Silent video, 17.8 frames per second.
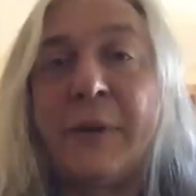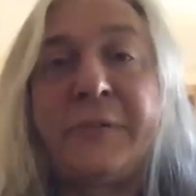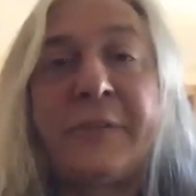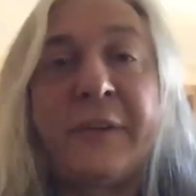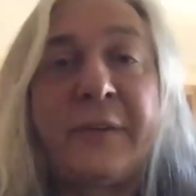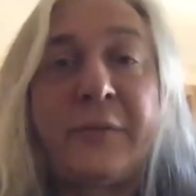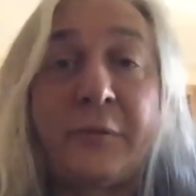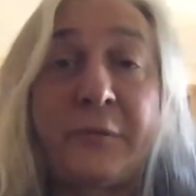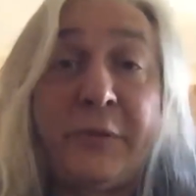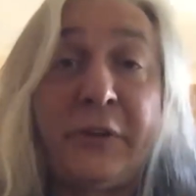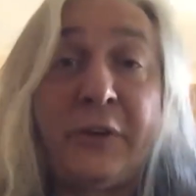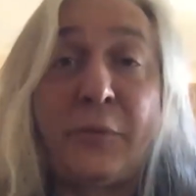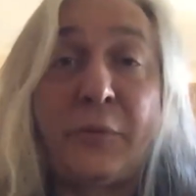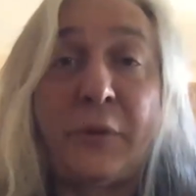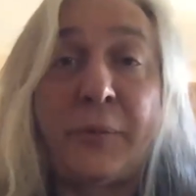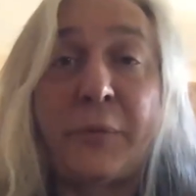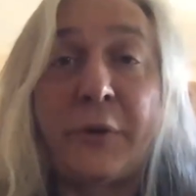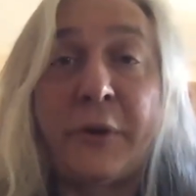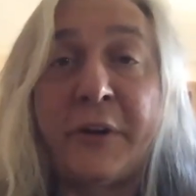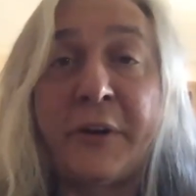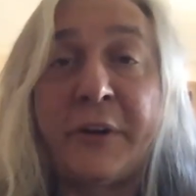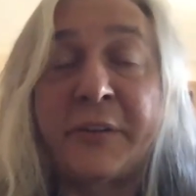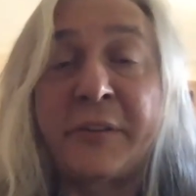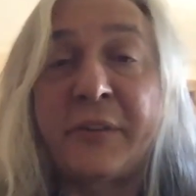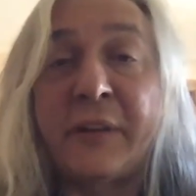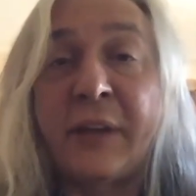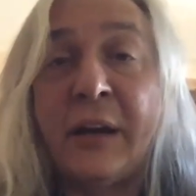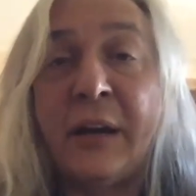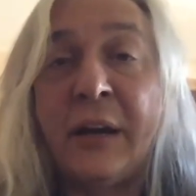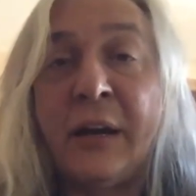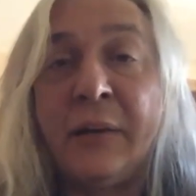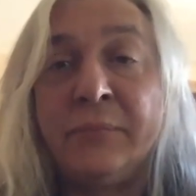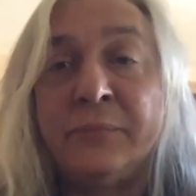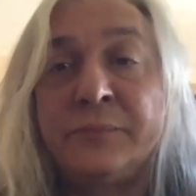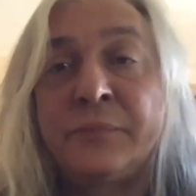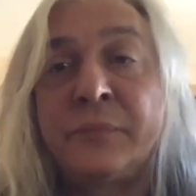favorite VMware product
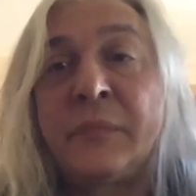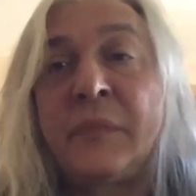um,